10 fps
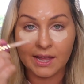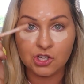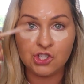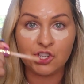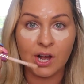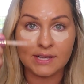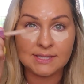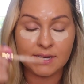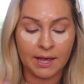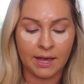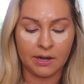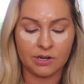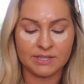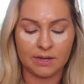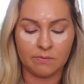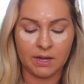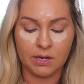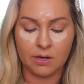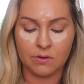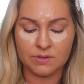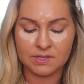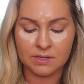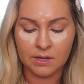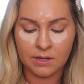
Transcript: and just a hair down my nose.